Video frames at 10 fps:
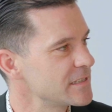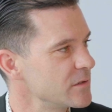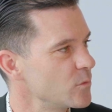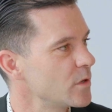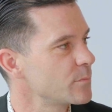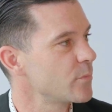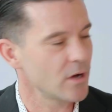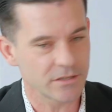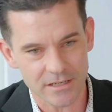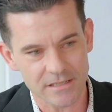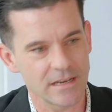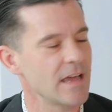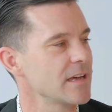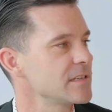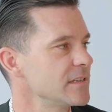and what project's
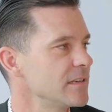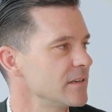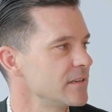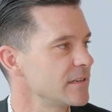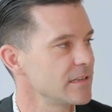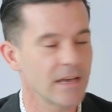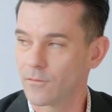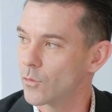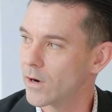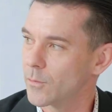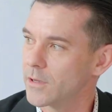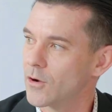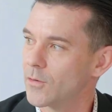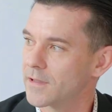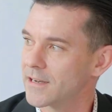next and kind of where are we
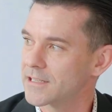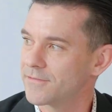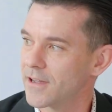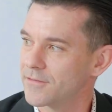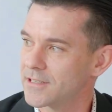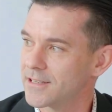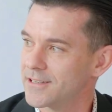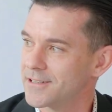going in the next 5 to 10 years.